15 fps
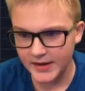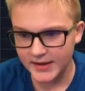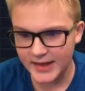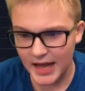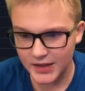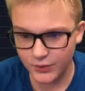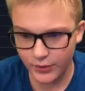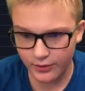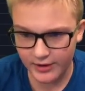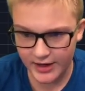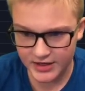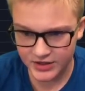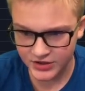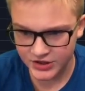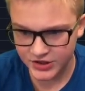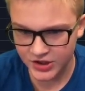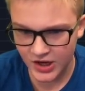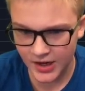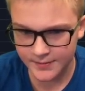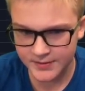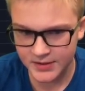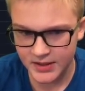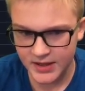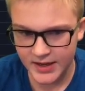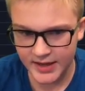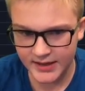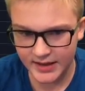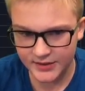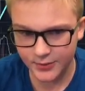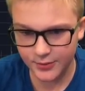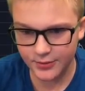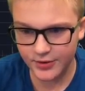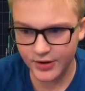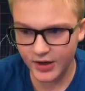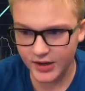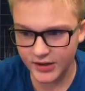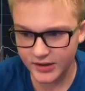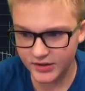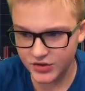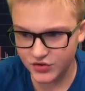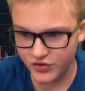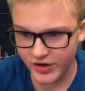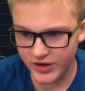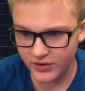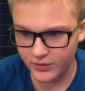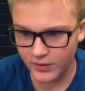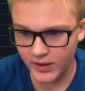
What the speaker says: That's where we actually stopped, and that's where we got straight